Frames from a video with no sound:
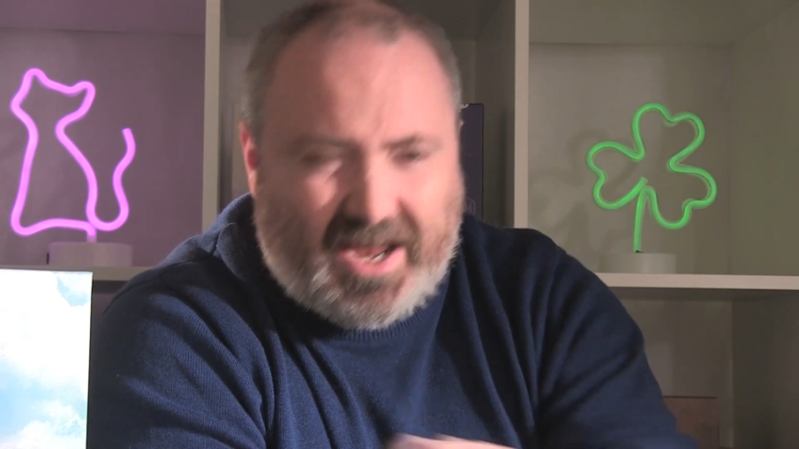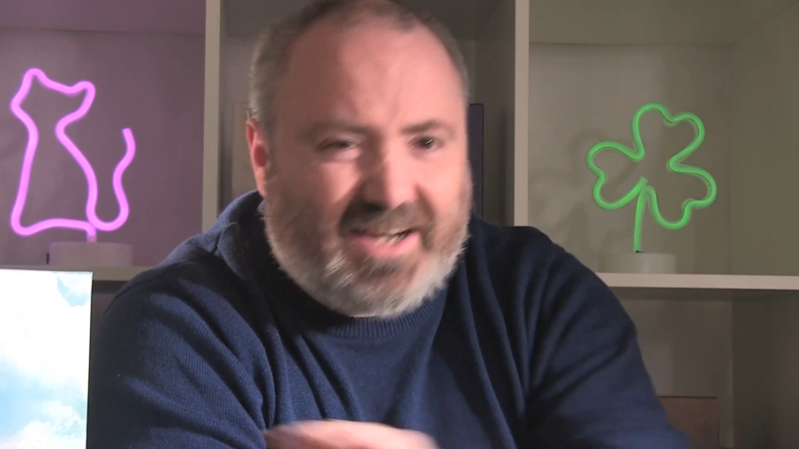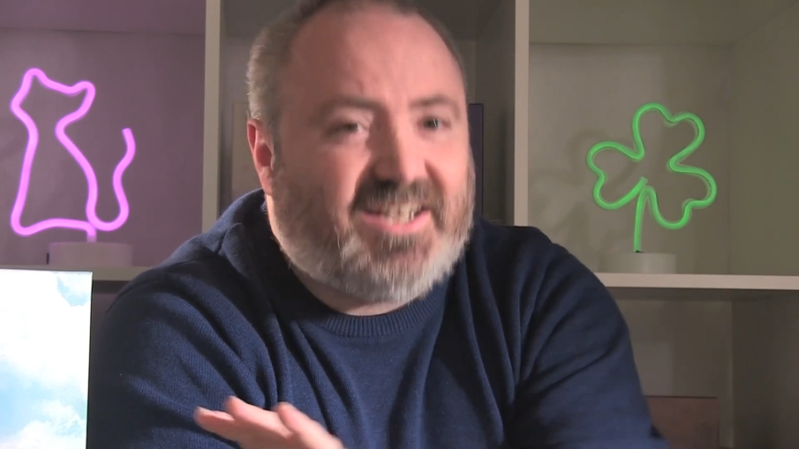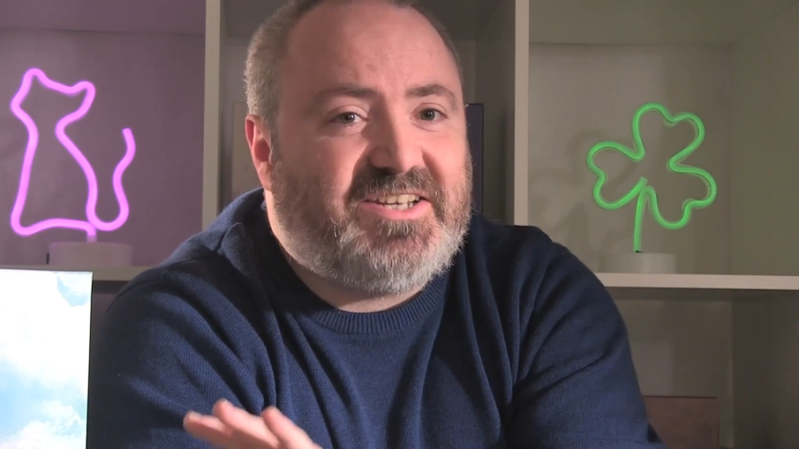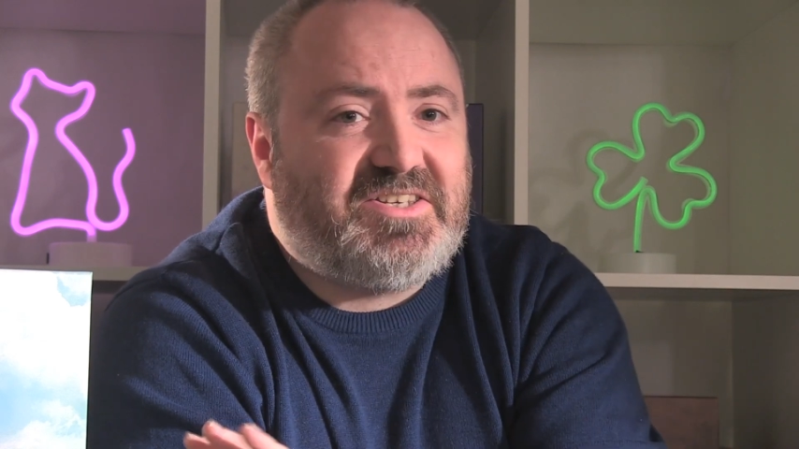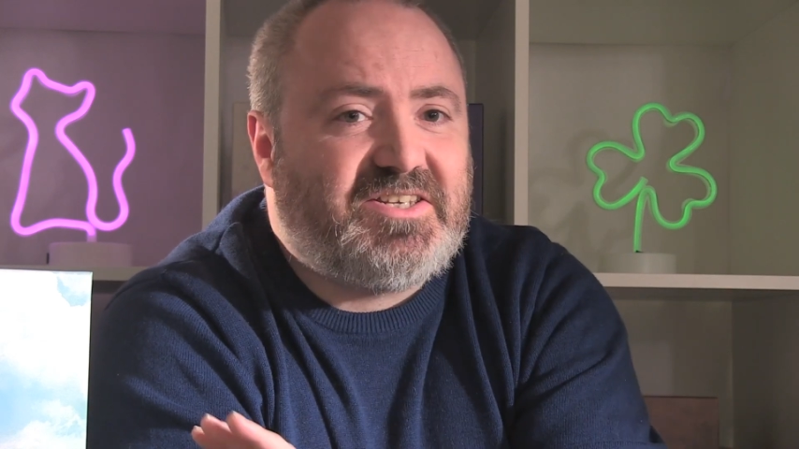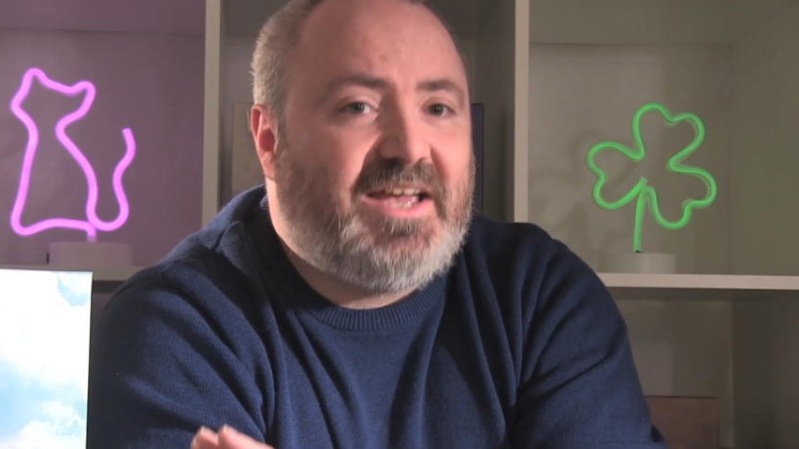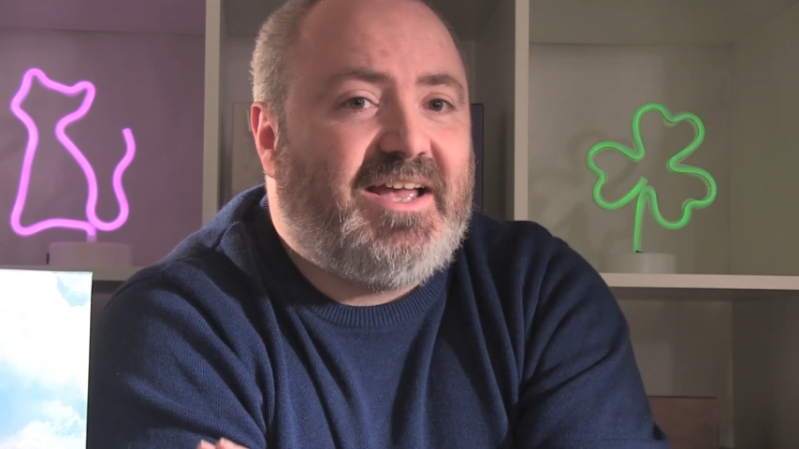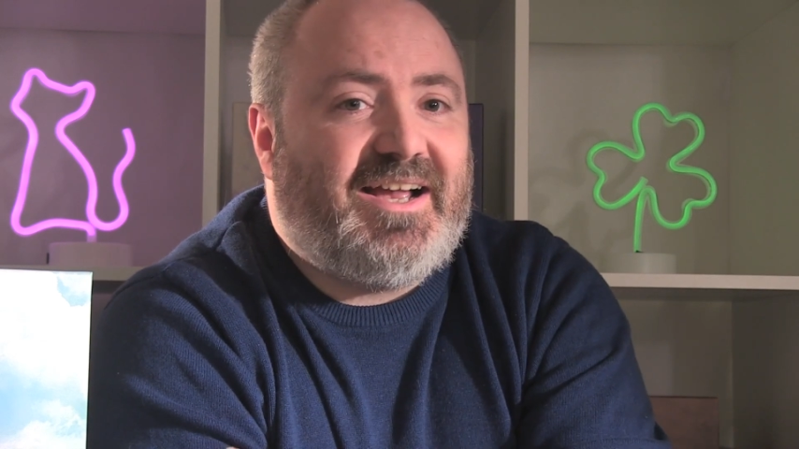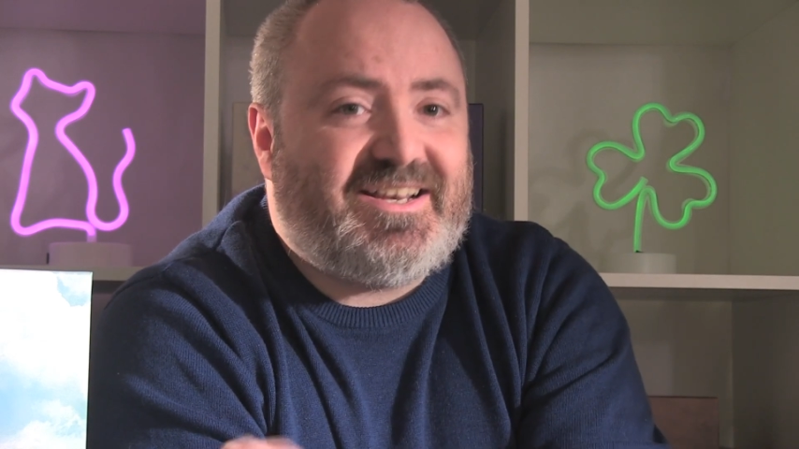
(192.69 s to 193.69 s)
a nice
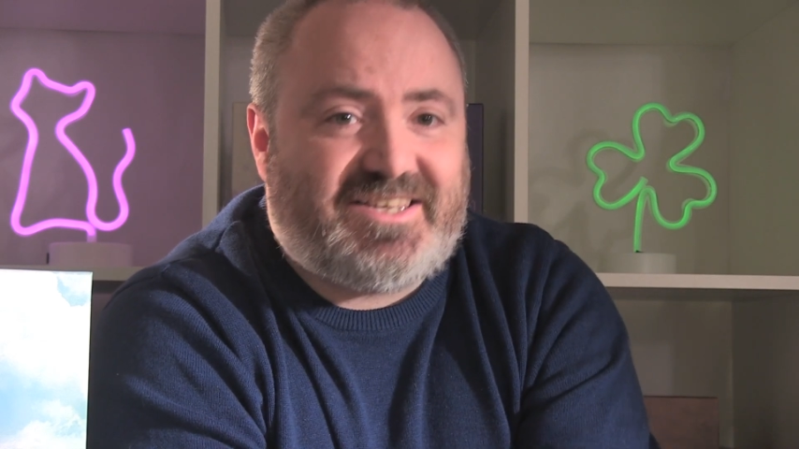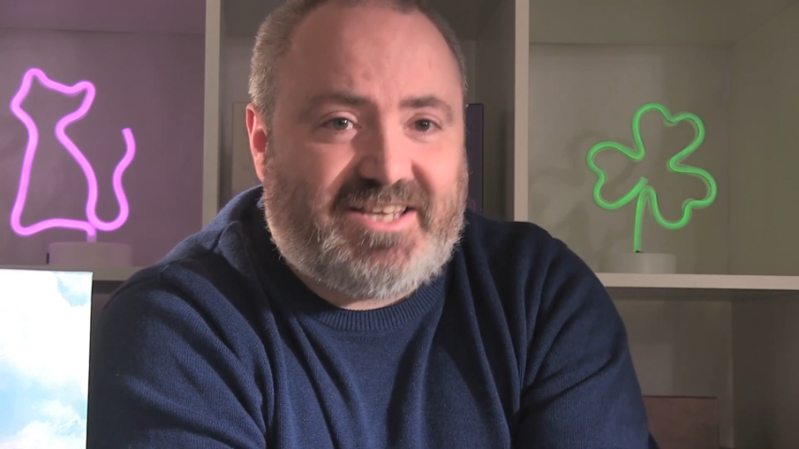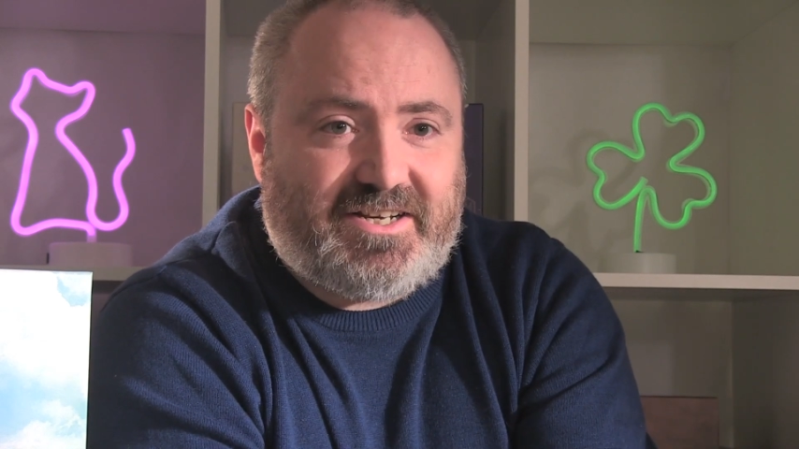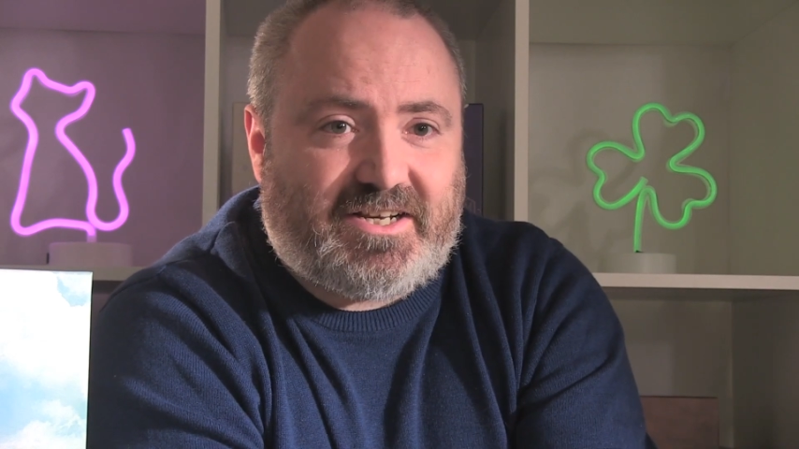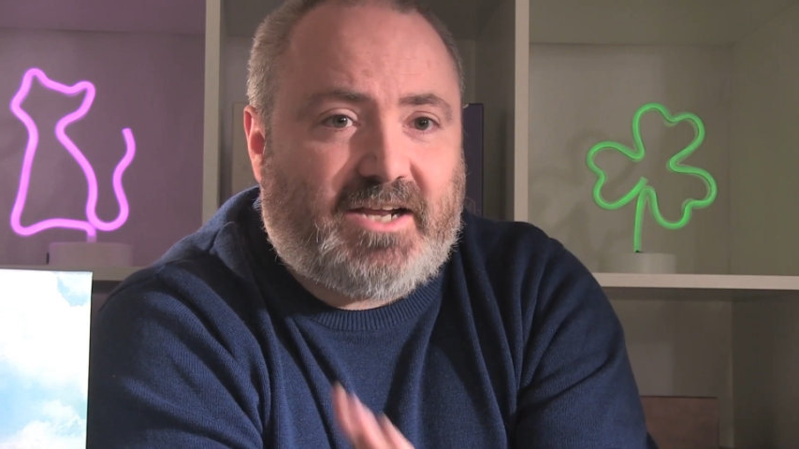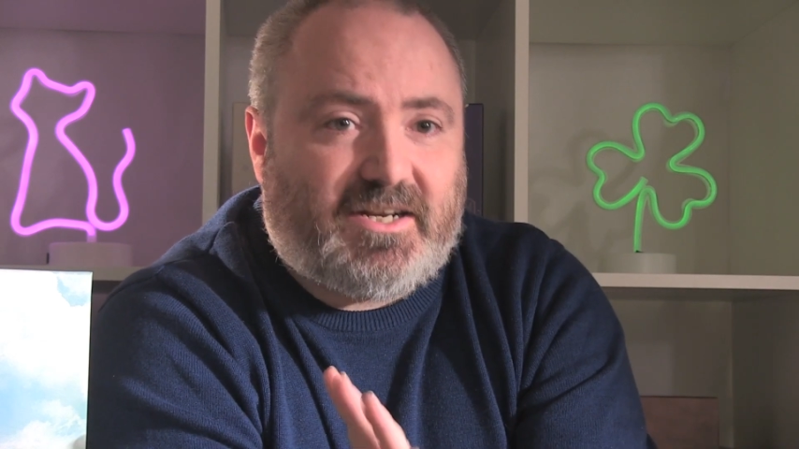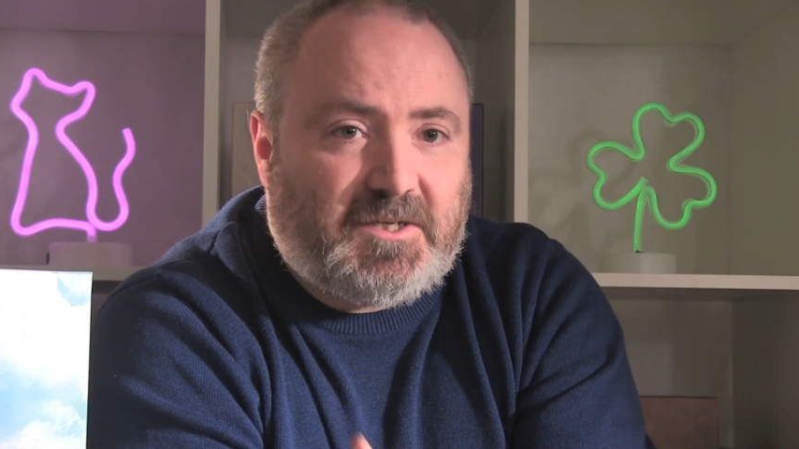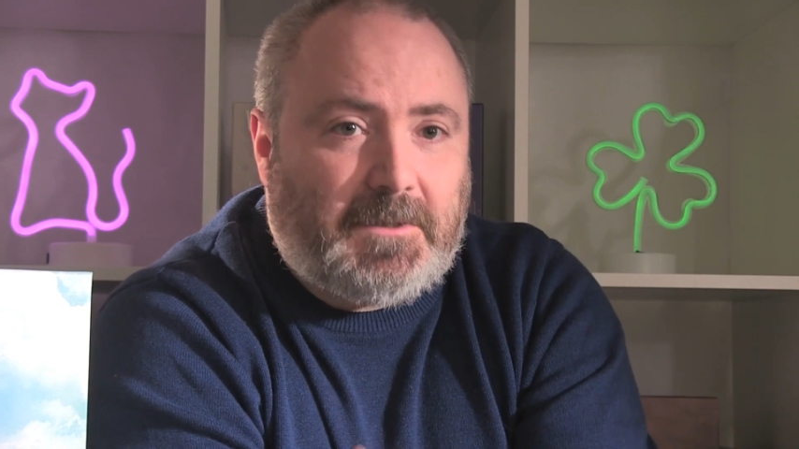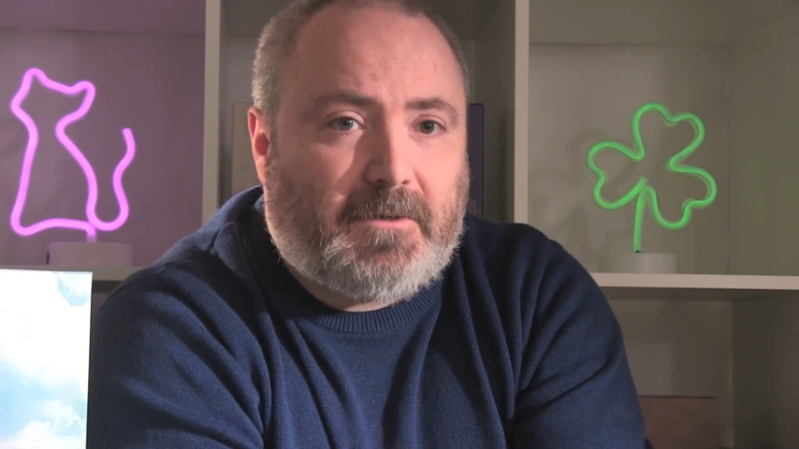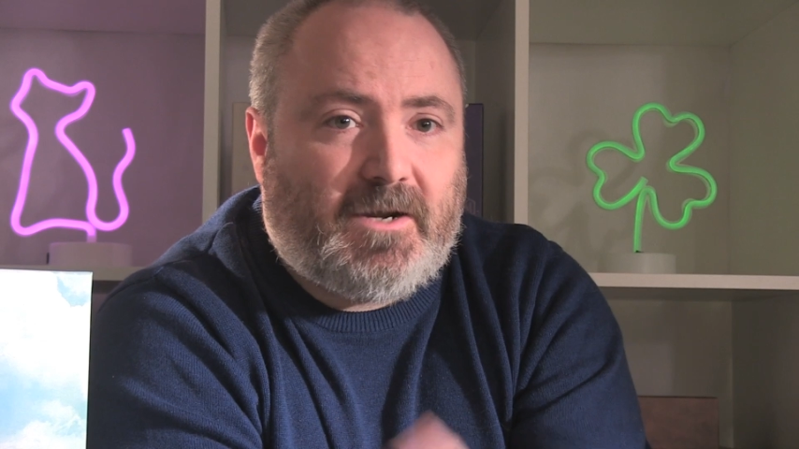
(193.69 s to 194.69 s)
aesthetic and a
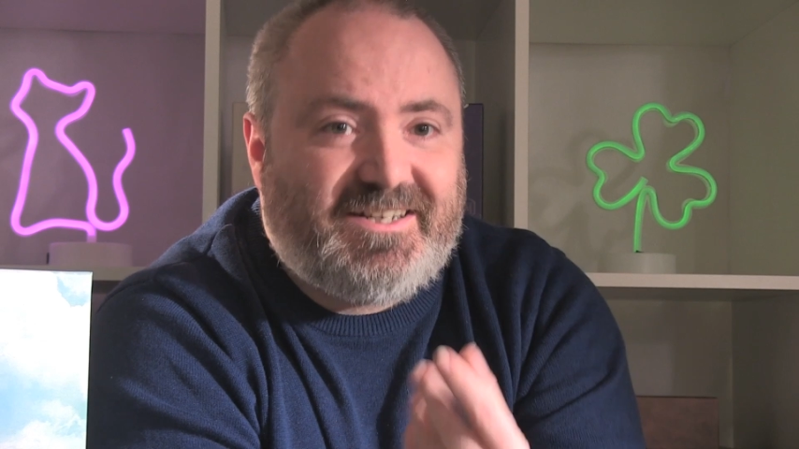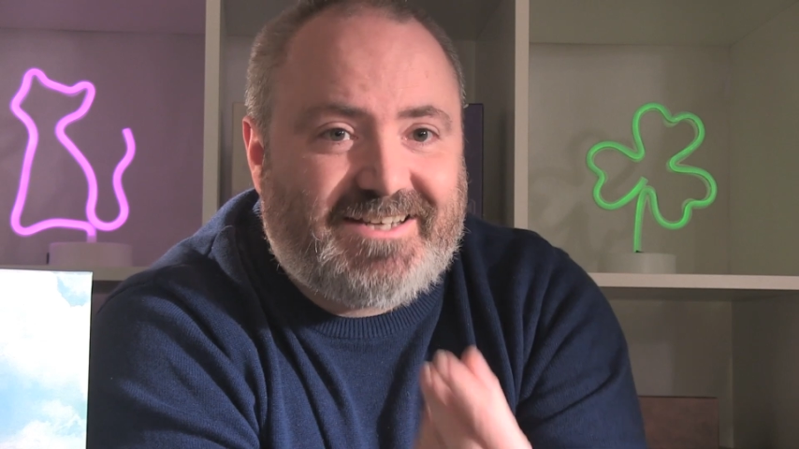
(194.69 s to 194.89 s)
clear